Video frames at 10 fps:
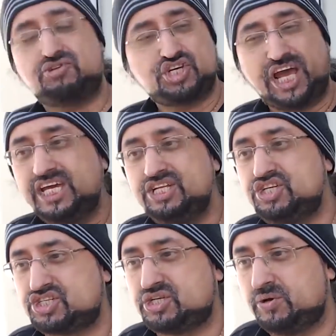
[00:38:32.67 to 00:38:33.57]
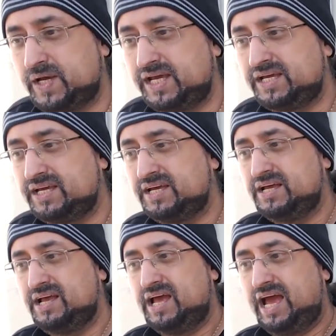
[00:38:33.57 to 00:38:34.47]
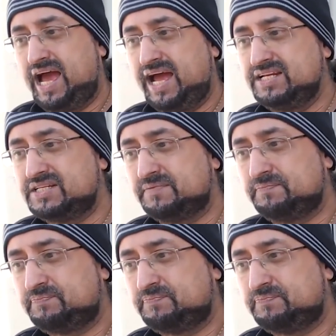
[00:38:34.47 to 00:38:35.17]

changes to it. And